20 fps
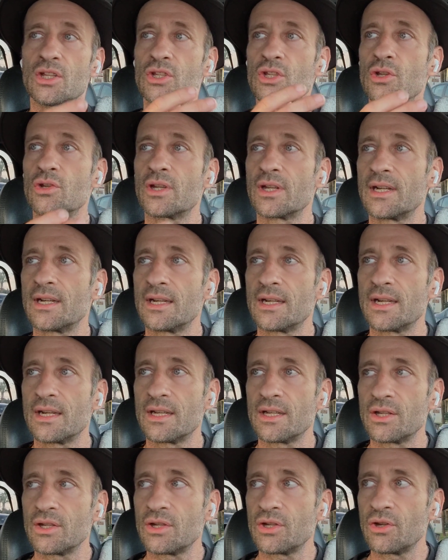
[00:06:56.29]

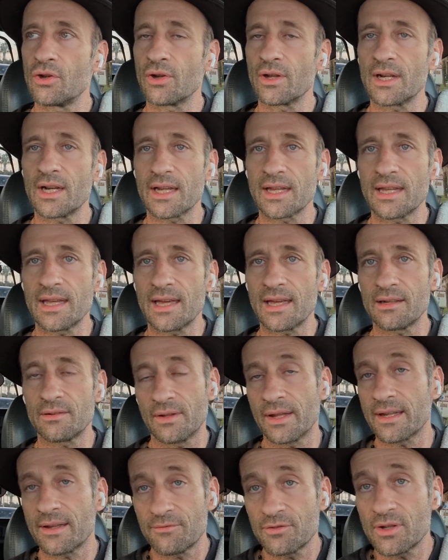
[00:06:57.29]
you're gonna get,
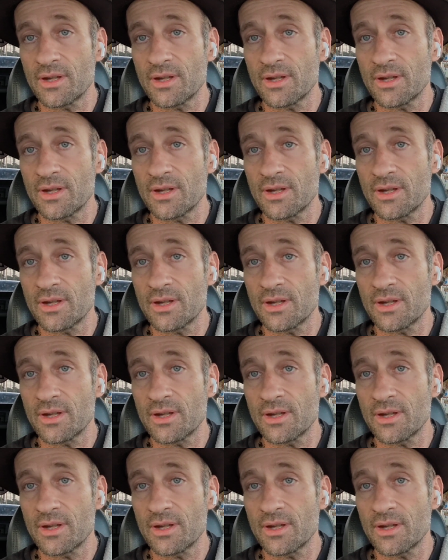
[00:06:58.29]
like if